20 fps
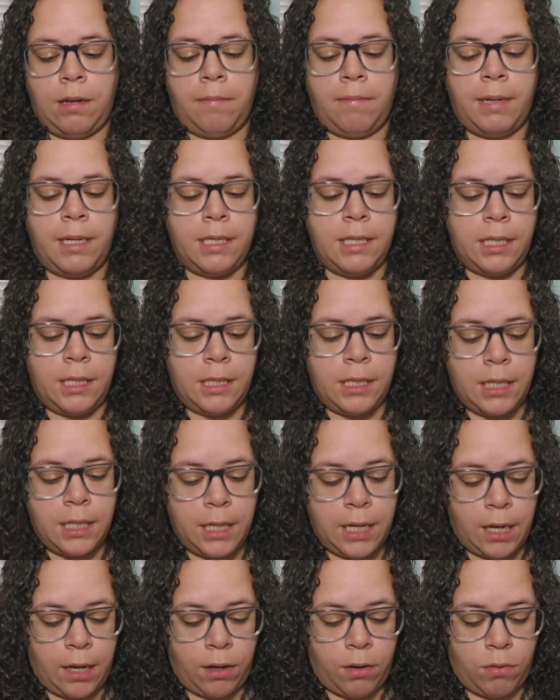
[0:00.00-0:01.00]
my 16
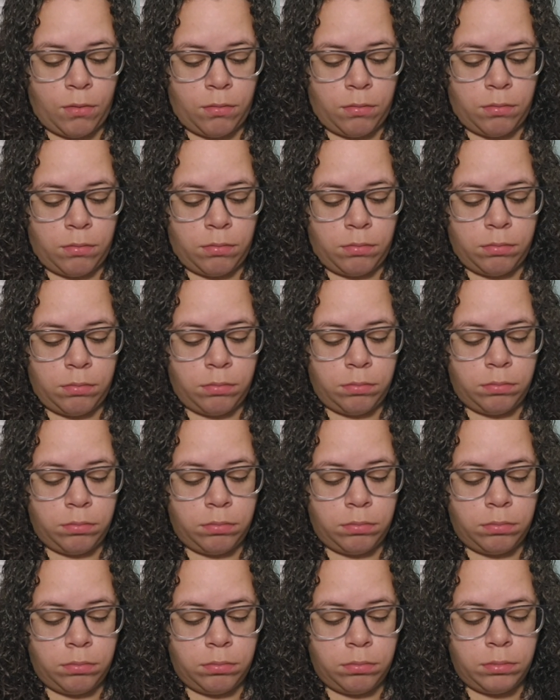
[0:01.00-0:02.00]
count
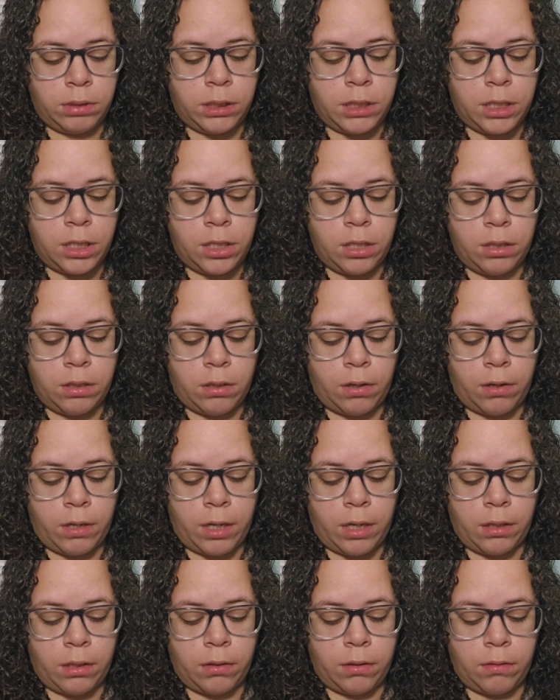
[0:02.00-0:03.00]
stitches are
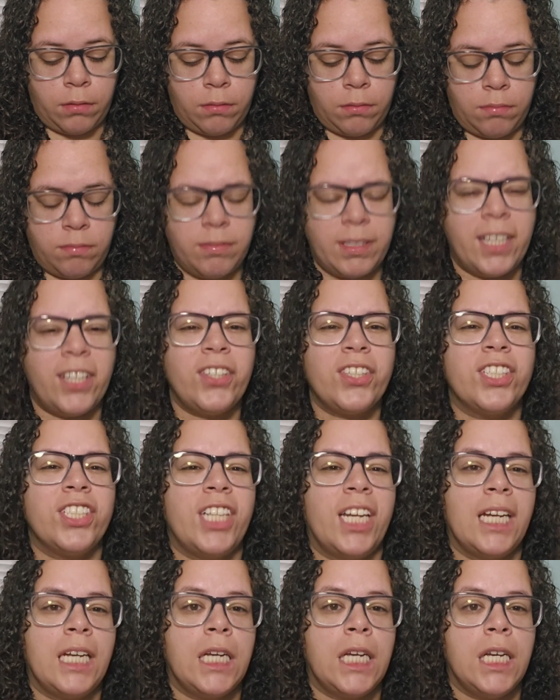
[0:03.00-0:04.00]
not they look
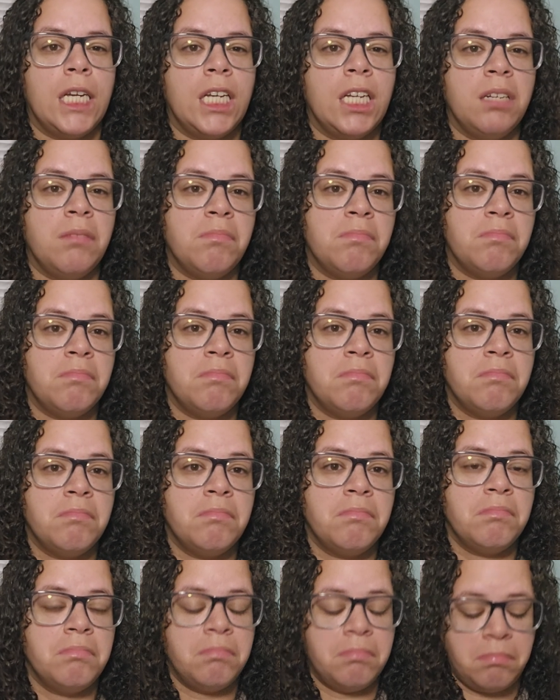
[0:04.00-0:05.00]
janky.
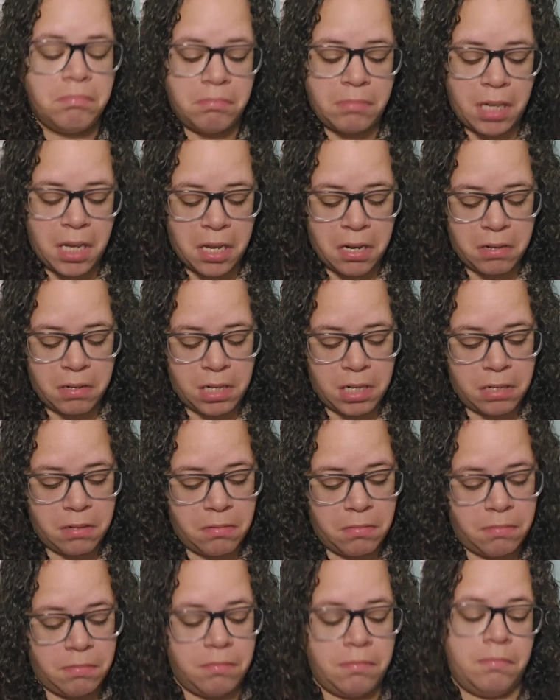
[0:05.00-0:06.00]
I don't know,
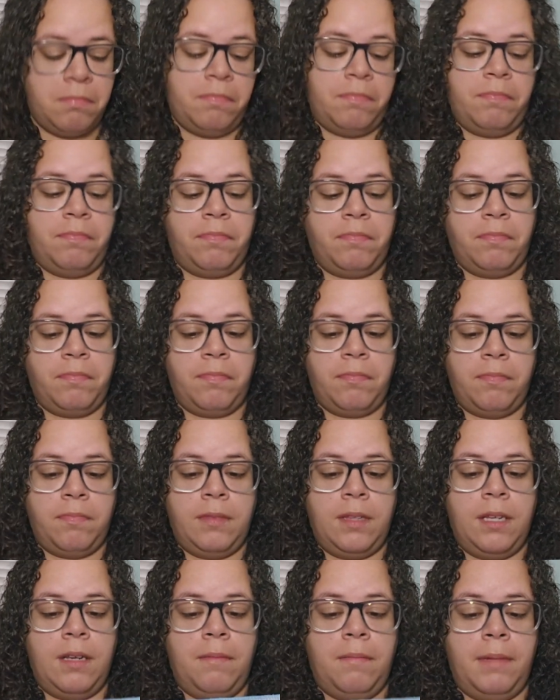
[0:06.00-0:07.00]

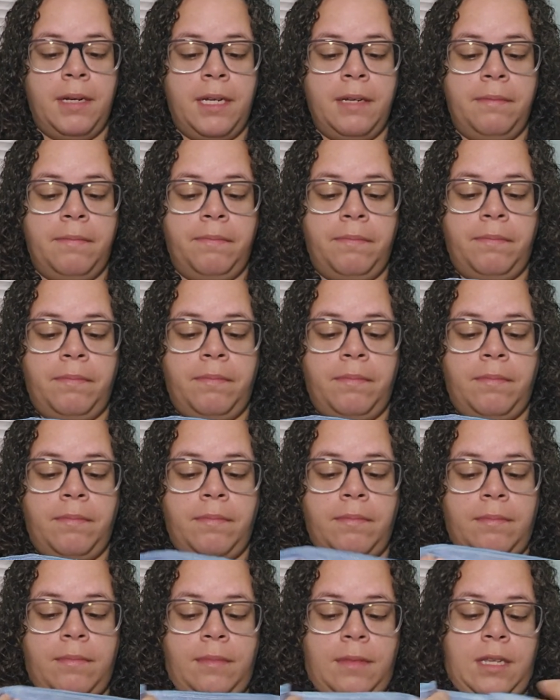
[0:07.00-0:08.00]
but
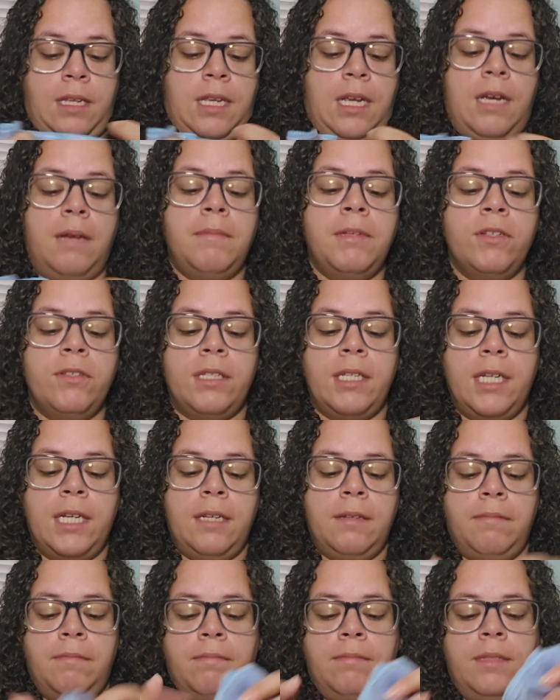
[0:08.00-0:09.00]
I'm using
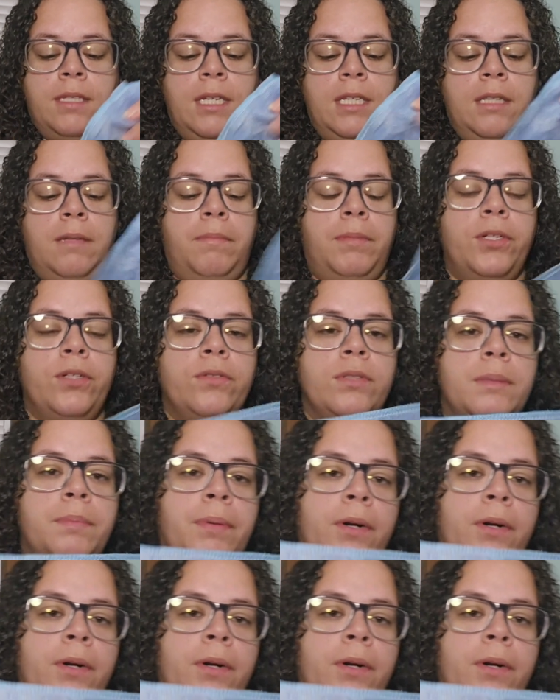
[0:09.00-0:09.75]
it. The blue's